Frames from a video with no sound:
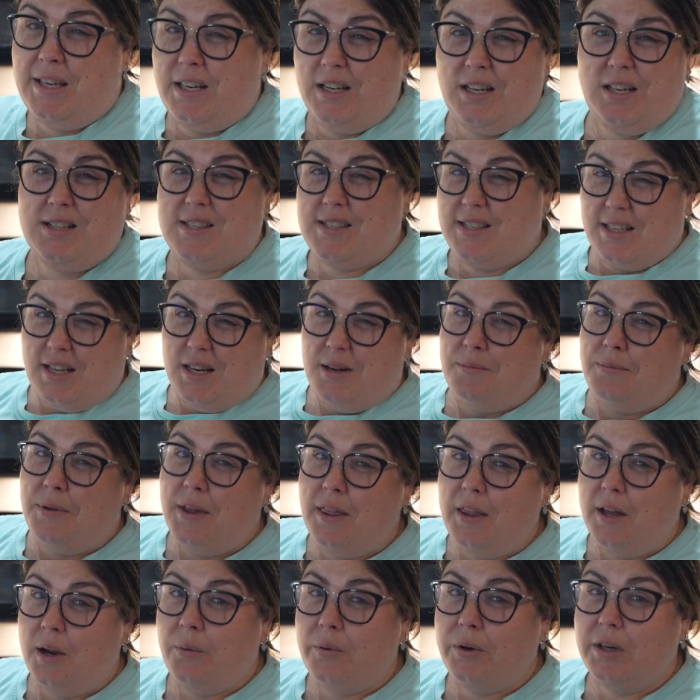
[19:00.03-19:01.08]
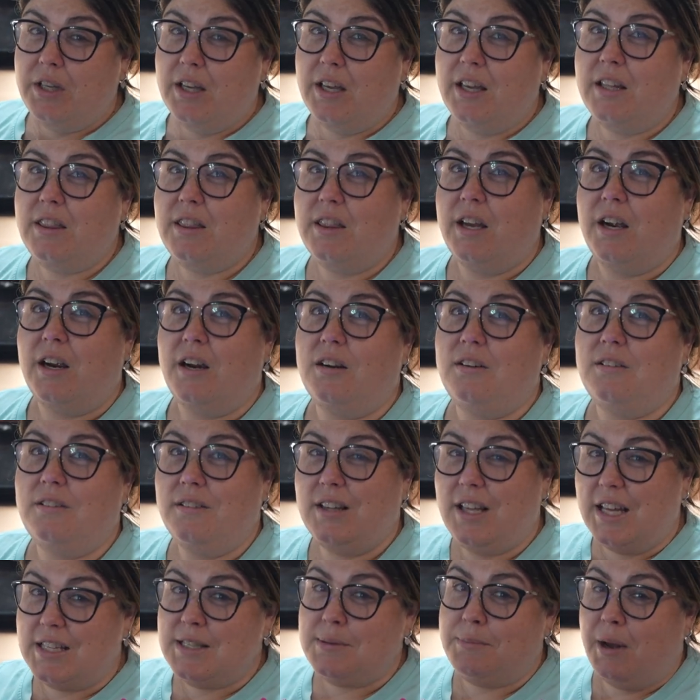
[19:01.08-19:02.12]
and it's going to be there when you get there.
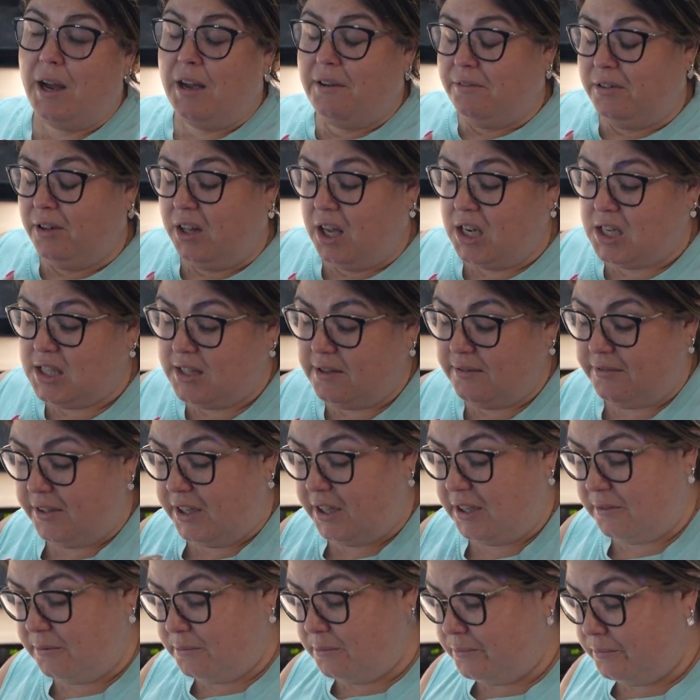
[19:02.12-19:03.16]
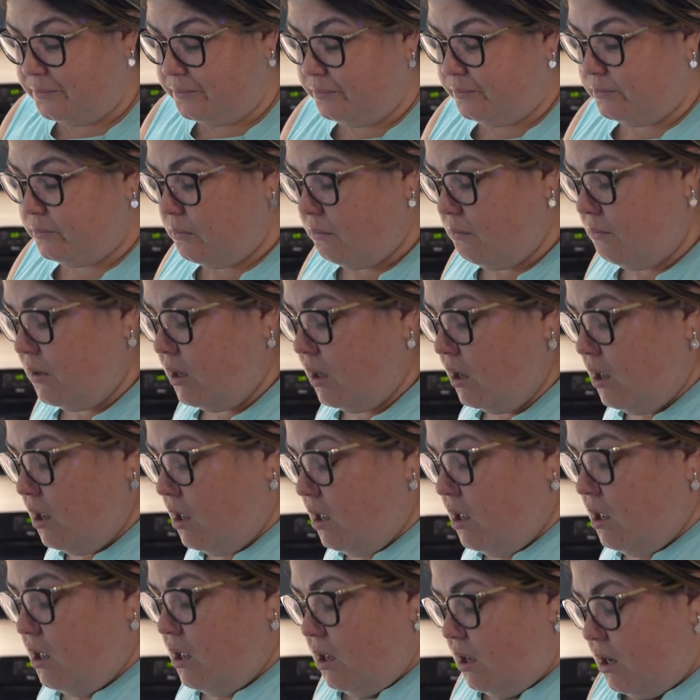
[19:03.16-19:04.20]
That's my philosophy.
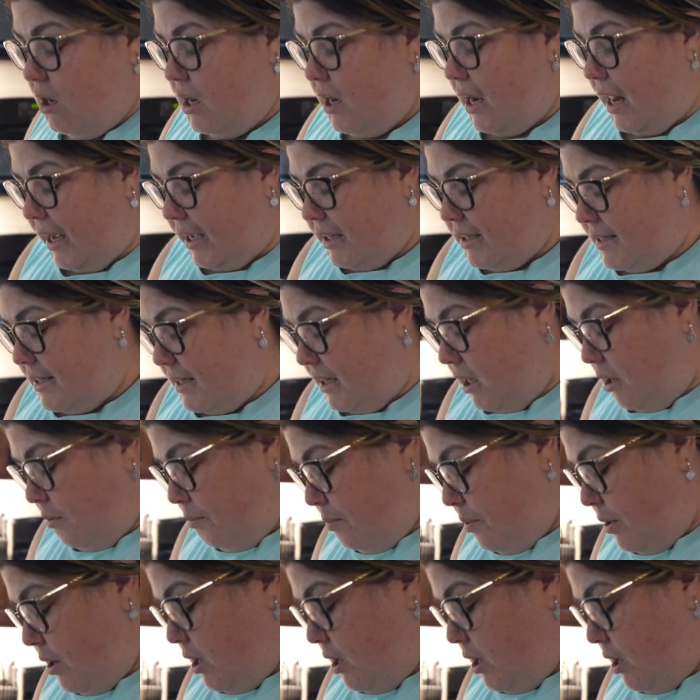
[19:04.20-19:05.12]
Next up,